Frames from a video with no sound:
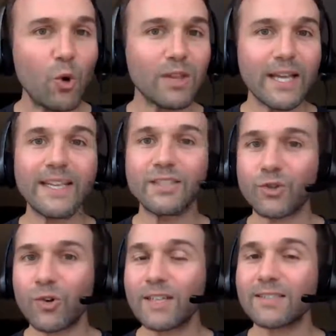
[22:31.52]
like and
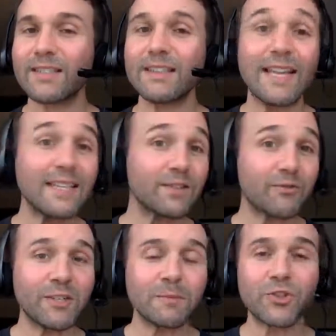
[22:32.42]
trust, like the
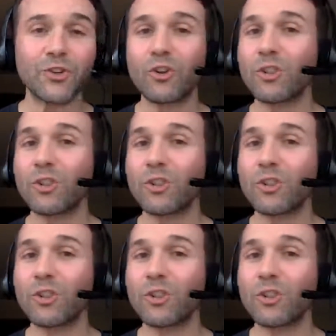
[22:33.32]
Freedom Journal,